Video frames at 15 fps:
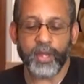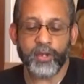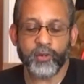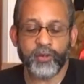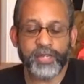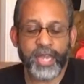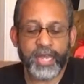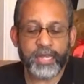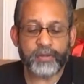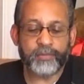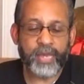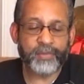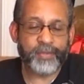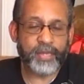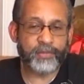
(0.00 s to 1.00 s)
creating
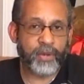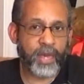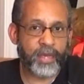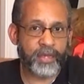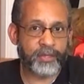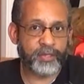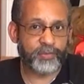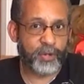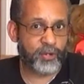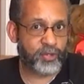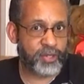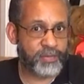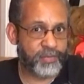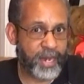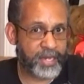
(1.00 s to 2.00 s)
maybe a
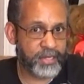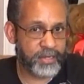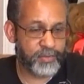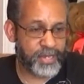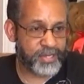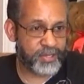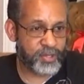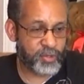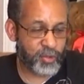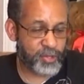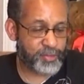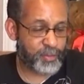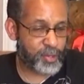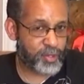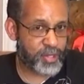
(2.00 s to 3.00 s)
spiritually minded business or a
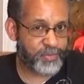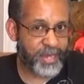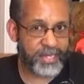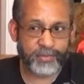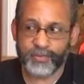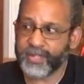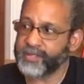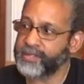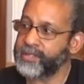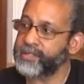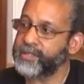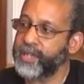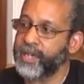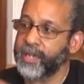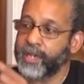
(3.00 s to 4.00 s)
spiritually based
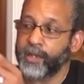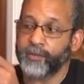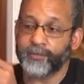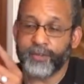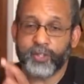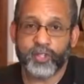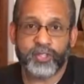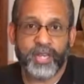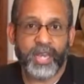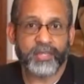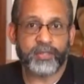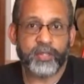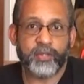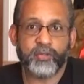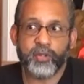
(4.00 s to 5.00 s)
business, Fish is
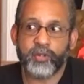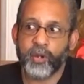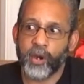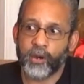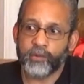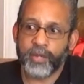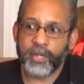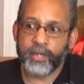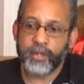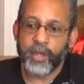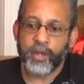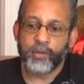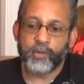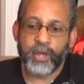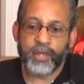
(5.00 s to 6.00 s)
asking you to go in
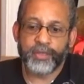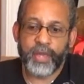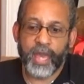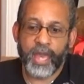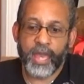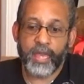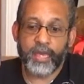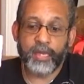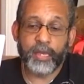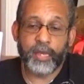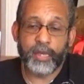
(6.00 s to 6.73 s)
with a,